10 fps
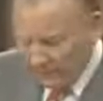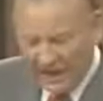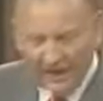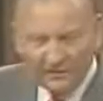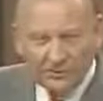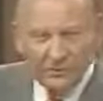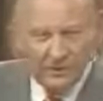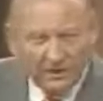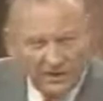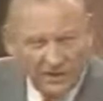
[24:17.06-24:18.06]
entangled with
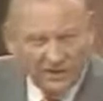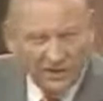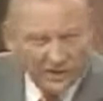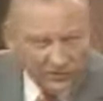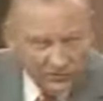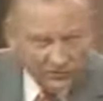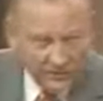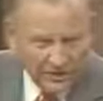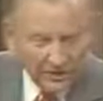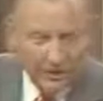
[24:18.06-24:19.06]
any of these errors,
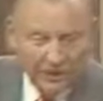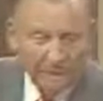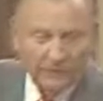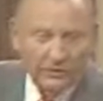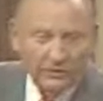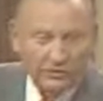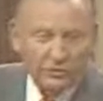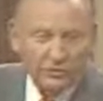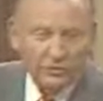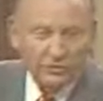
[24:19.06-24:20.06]
to come to the
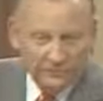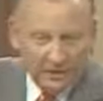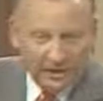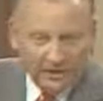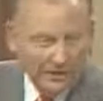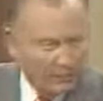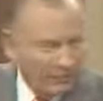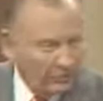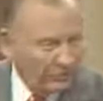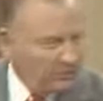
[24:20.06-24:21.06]
great truth of God,
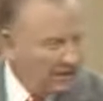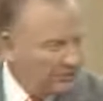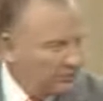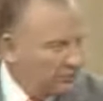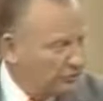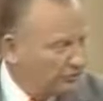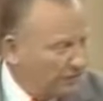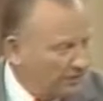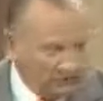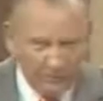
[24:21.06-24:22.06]
because we have the truth of
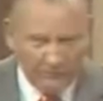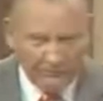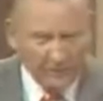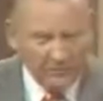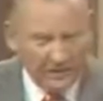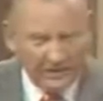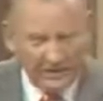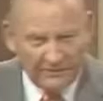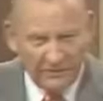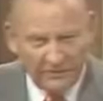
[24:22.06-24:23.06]
God from the first man
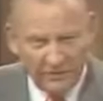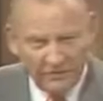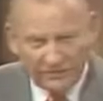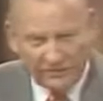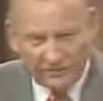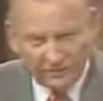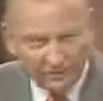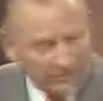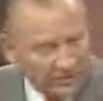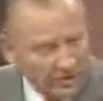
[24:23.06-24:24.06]
that ever lived on the face of
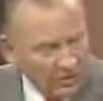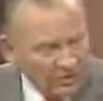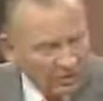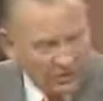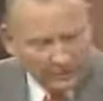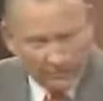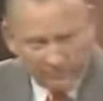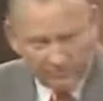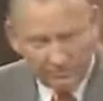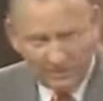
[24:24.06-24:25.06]
this earth right up
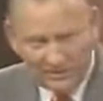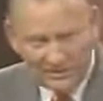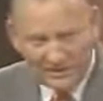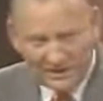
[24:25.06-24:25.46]
to this moment.